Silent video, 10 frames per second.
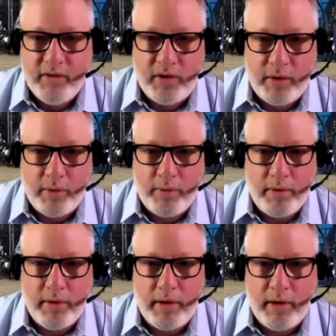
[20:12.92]
So
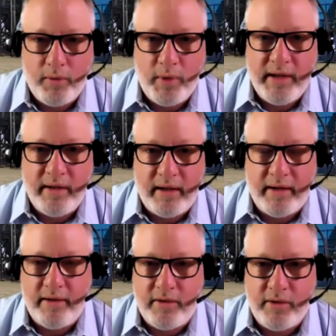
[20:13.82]
we
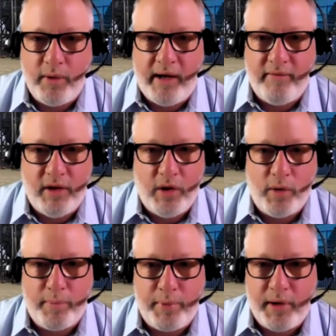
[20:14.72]
intend to have a
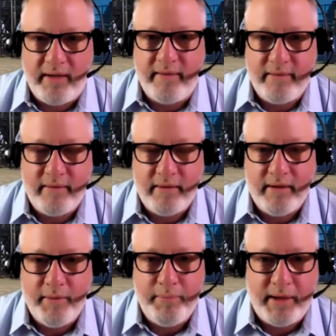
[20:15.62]
lower price
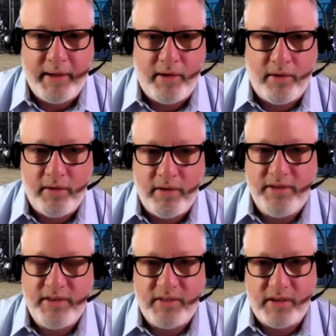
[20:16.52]
and better
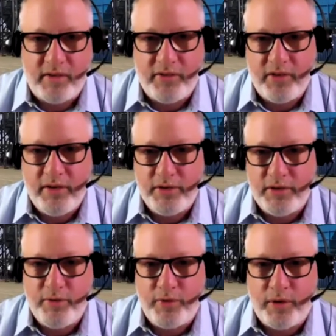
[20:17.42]
logistical
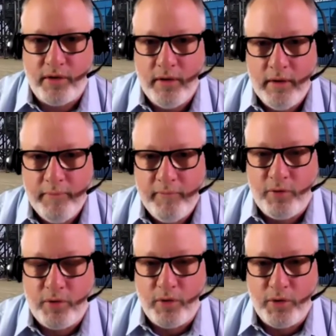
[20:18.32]
solution for
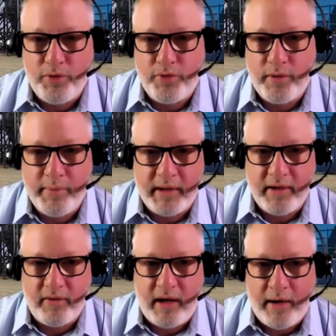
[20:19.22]
a roofer,
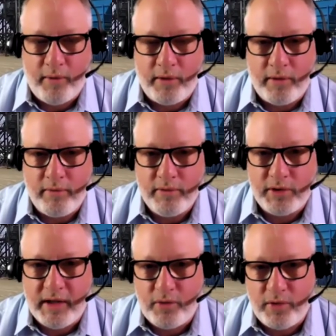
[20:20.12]
because our
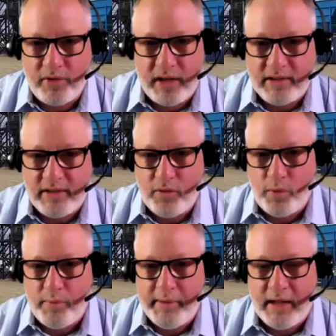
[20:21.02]
transfer
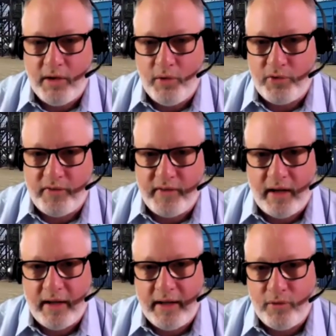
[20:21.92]
stations will be closer
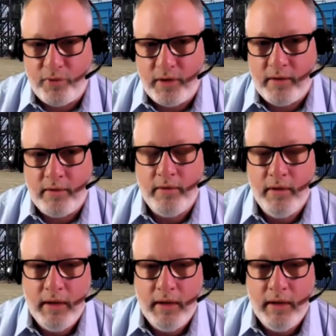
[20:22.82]
than a landfill.